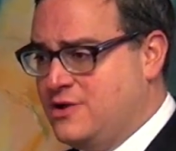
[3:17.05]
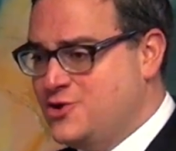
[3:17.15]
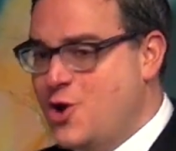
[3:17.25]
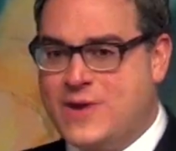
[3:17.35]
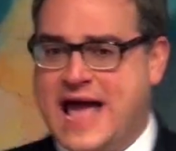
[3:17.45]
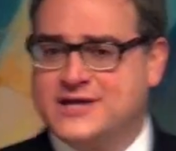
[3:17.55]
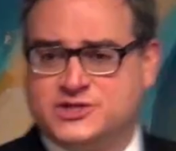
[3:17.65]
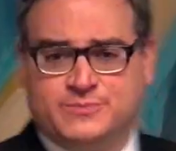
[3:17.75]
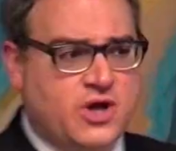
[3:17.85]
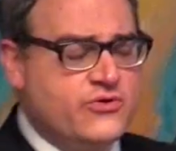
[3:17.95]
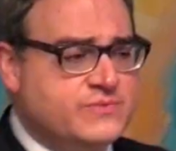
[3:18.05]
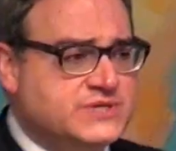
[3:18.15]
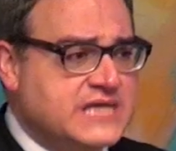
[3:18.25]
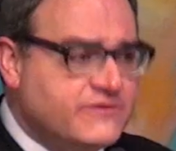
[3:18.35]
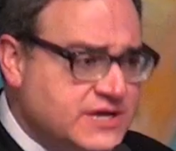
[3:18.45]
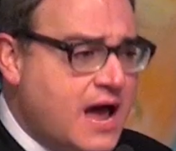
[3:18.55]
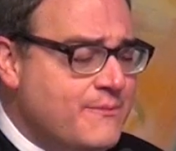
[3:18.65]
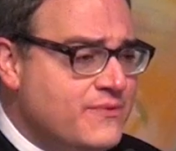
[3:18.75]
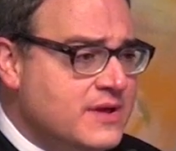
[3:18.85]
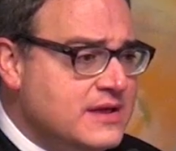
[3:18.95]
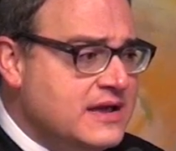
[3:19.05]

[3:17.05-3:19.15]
No one has to blow themselves up.